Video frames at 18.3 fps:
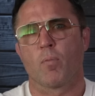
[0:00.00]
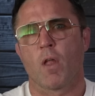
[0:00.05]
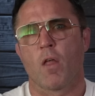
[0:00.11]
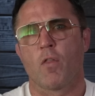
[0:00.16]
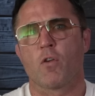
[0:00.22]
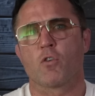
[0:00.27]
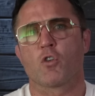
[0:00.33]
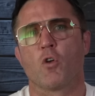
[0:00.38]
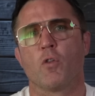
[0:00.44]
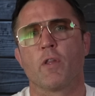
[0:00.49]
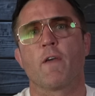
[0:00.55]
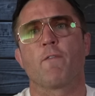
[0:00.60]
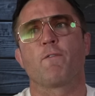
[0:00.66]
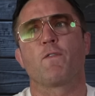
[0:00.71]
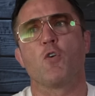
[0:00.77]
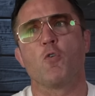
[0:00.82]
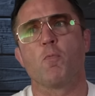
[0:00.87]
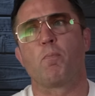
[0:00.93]
There's only a
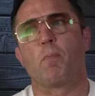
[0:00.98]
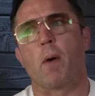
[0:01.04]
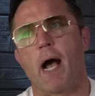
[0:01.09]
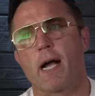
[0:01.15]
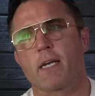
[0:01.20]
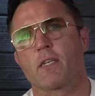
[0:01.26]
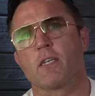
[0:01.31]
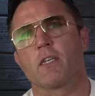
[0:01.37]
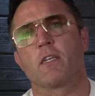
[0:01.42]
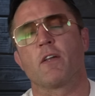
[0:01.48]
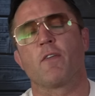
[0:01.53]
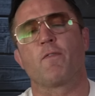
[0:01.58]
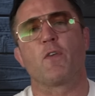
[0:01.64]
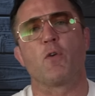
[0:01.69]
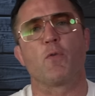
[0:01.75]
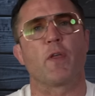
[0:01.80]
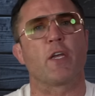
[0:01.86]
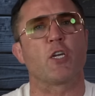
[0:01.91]
few boxes and a
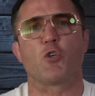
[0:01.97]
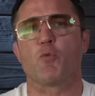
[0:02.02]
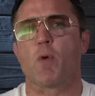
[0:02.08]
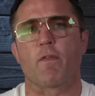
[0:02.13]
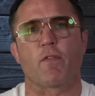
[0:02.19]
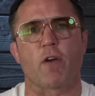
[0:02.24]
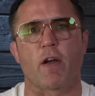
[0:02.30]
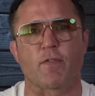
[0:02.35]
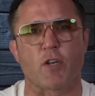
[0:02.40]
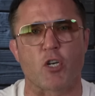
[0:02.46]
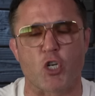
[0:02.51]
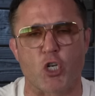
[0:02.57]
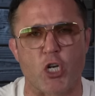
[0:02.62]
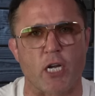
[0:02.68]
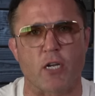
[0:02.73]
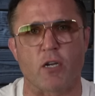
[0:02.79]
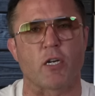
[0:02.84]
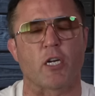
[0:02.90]
few things you ever have to
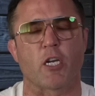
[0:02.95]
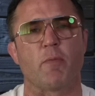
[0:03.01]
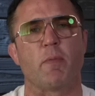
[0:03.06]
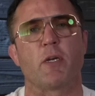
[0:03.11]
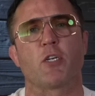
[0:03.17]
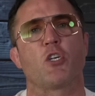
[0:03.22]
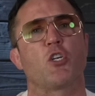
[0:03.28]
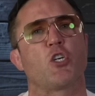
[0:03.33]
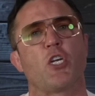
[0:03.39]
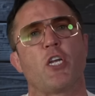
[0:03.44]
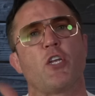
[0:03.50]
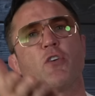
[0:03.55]
check on a commission sheet.